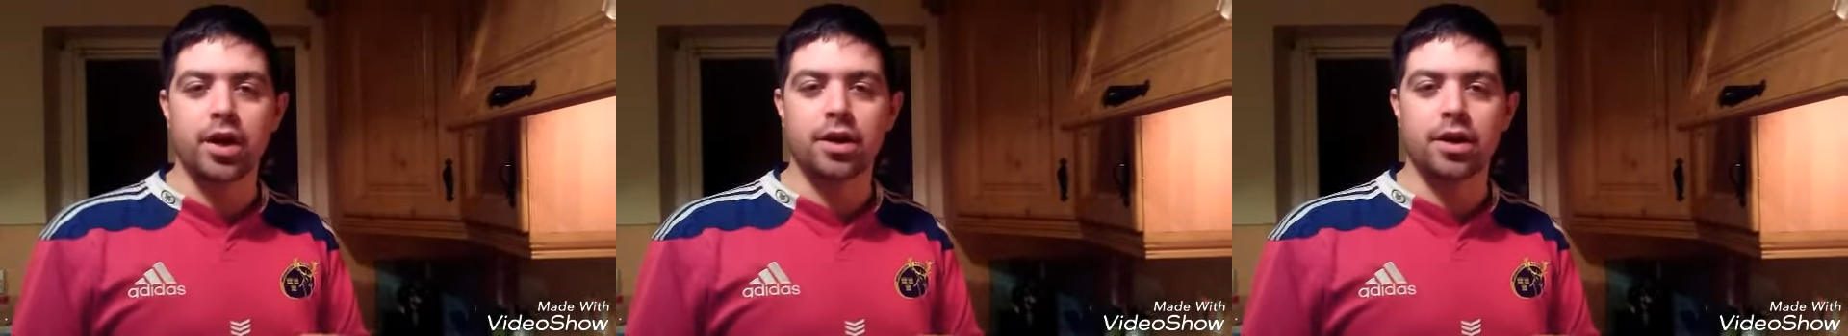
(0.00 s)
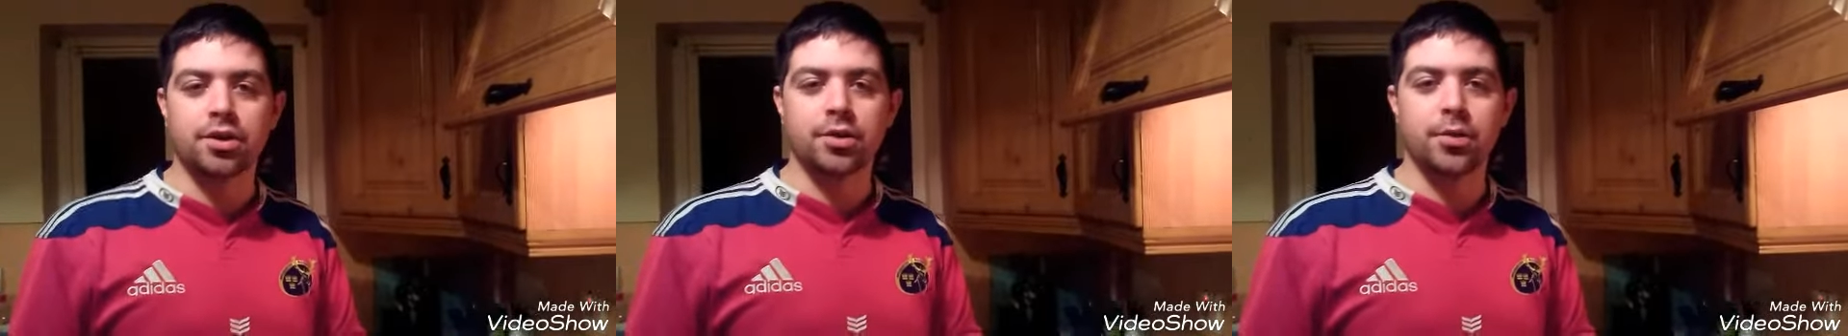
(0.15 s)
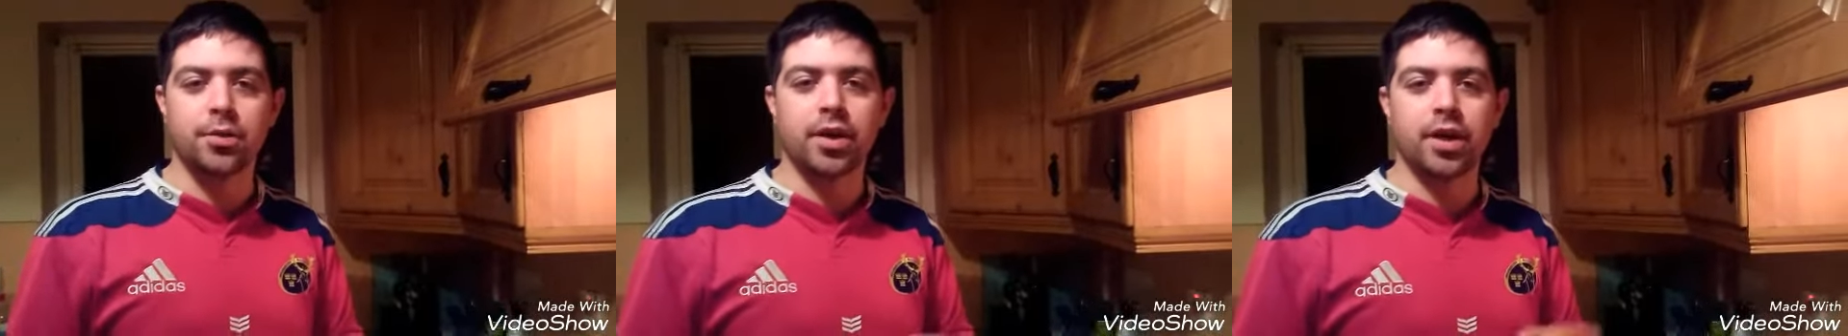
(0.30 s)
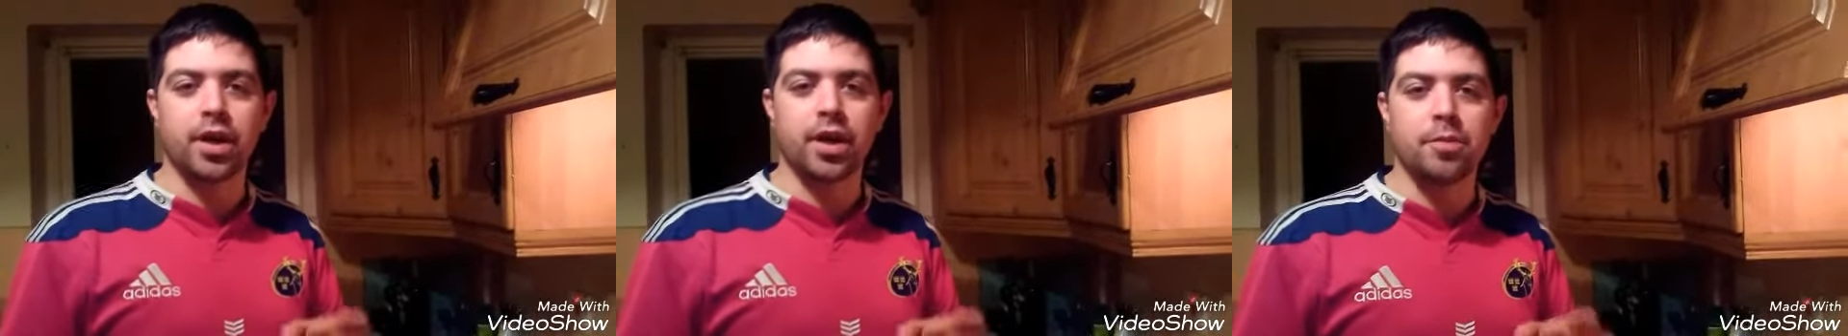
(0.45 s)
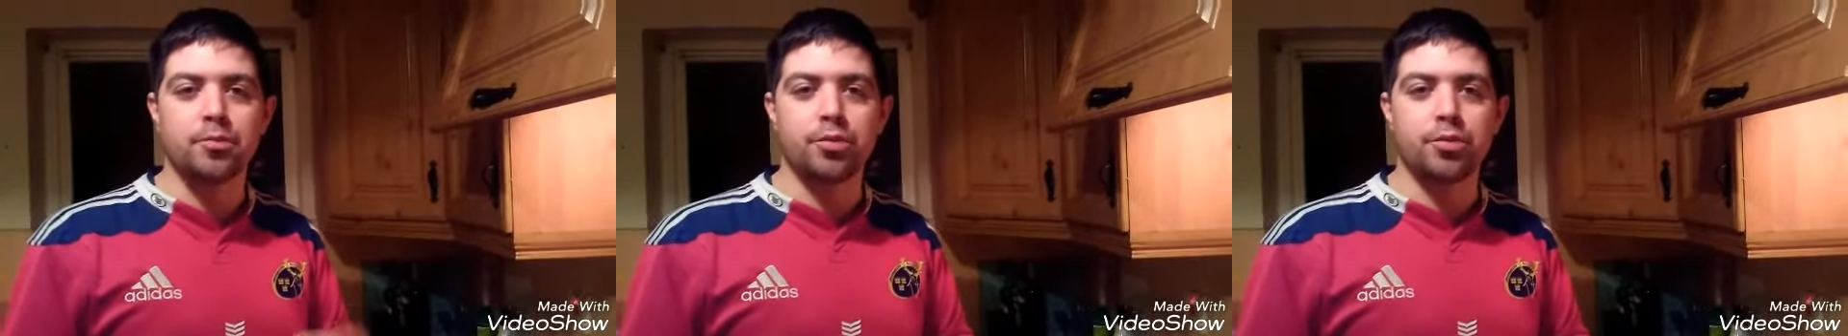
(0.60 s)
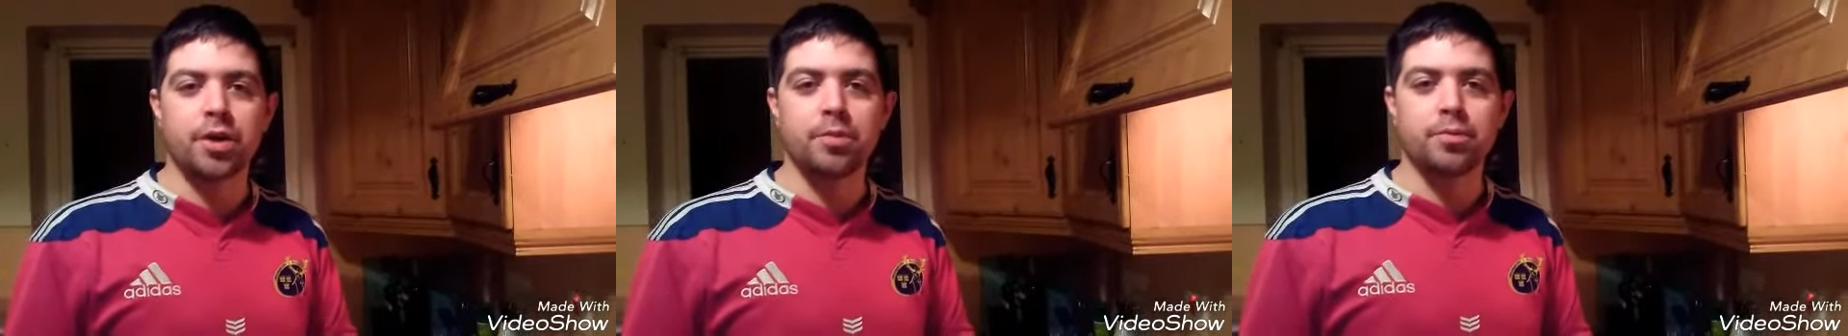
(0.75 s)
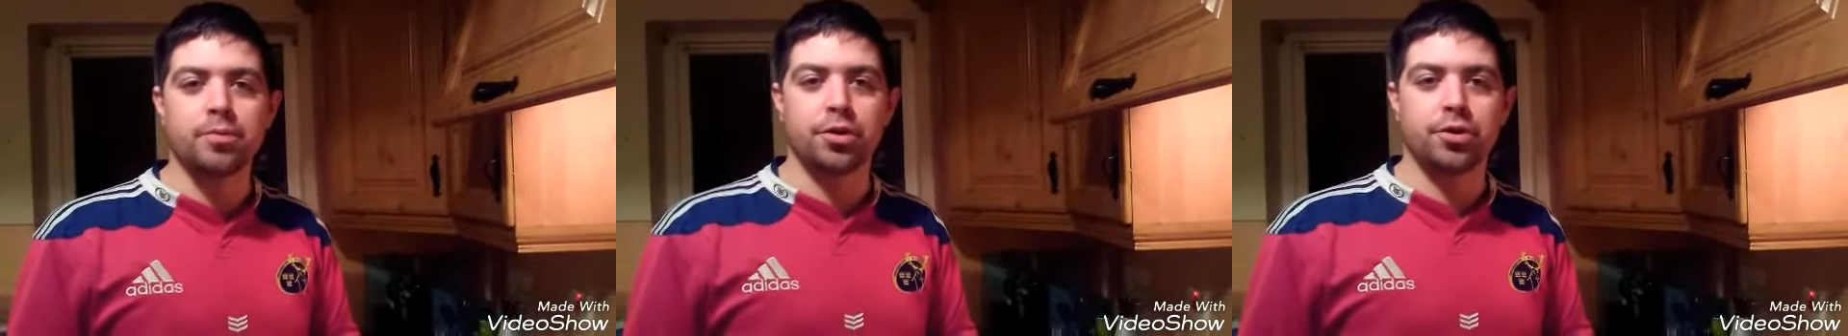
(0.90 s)
are doing a
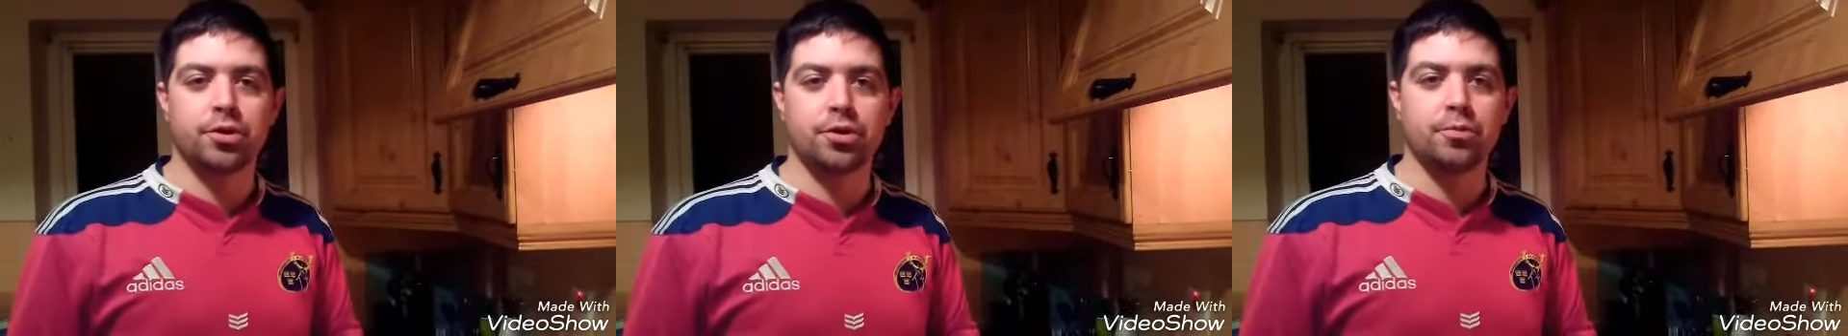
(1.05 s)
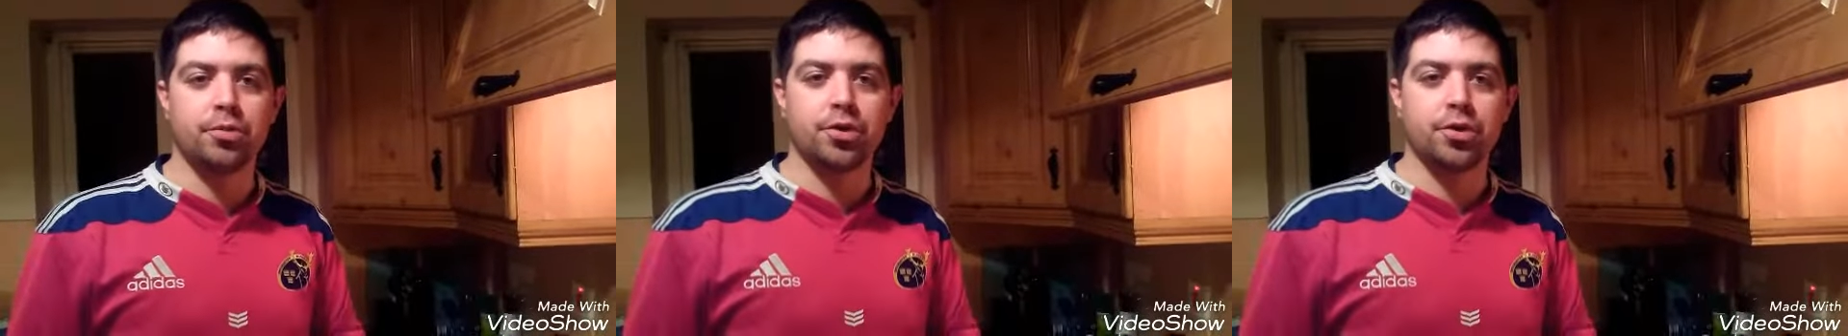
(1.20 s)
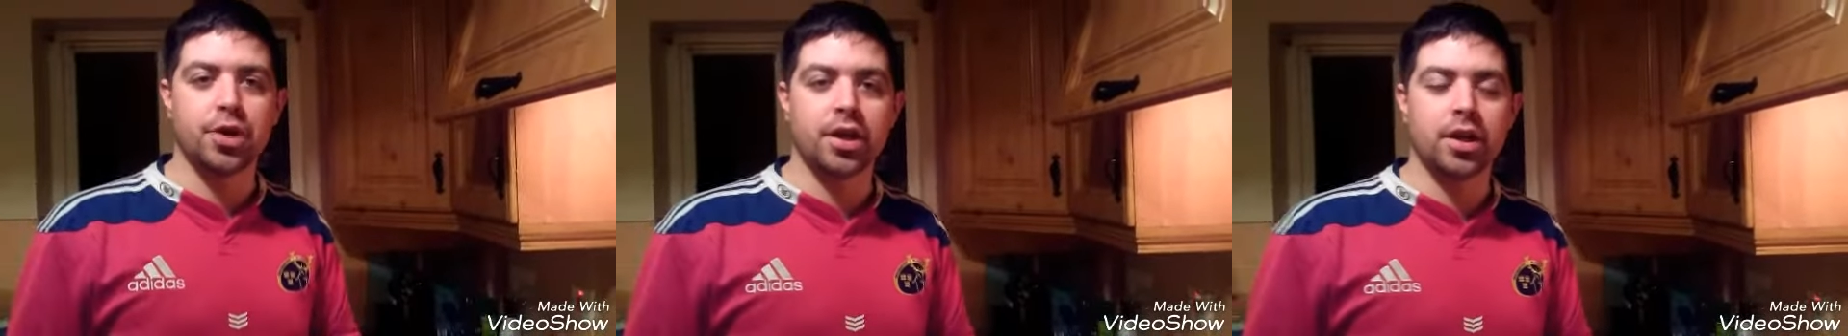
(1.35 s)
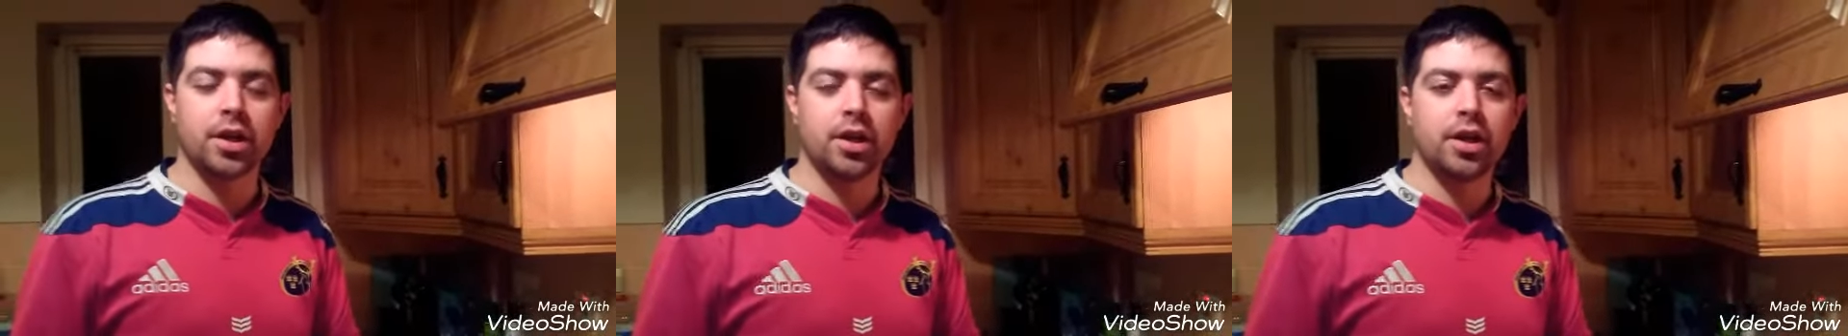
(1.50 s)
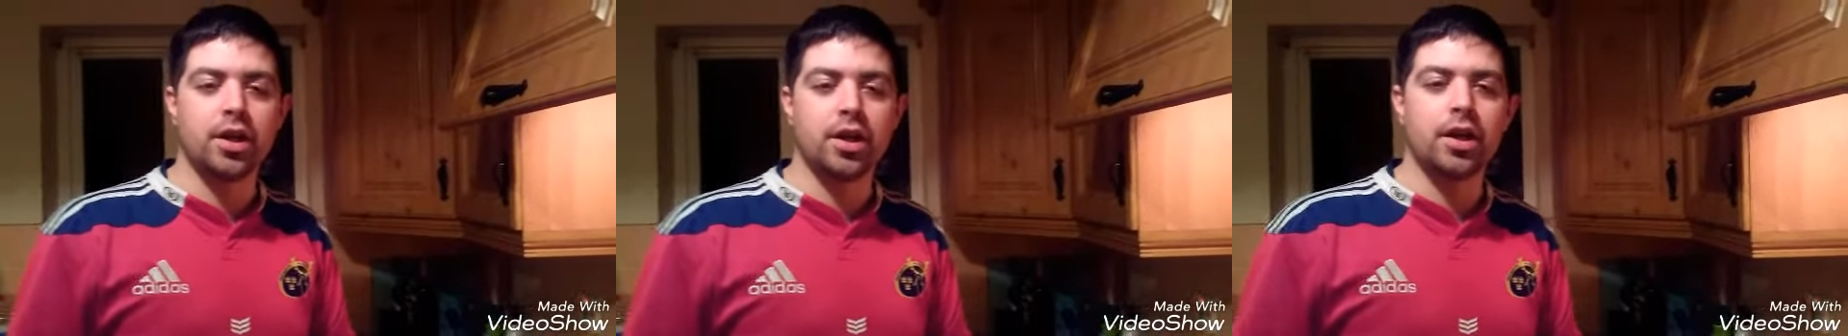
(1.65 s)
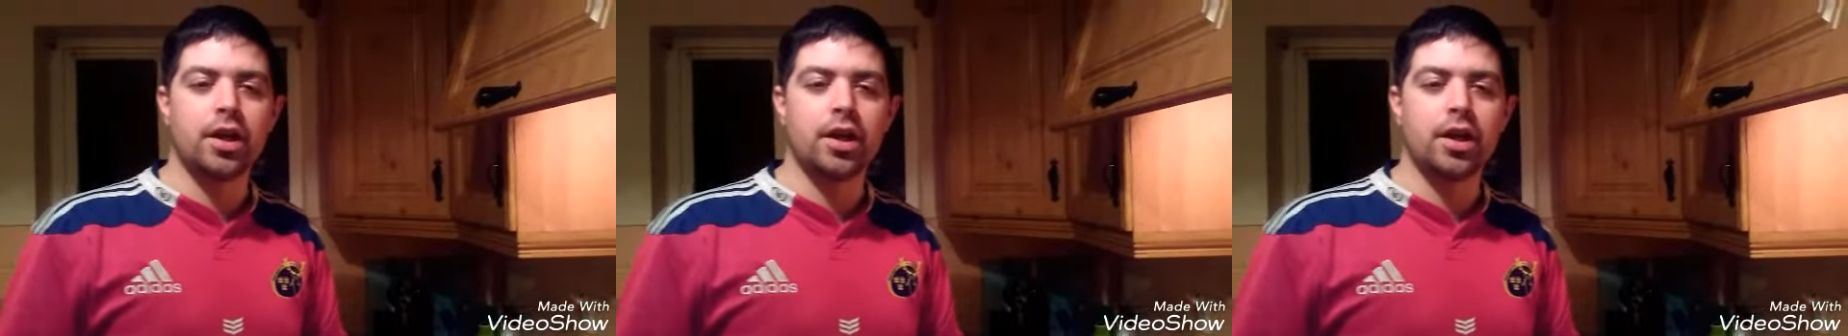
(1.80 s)
bread and butter pudding.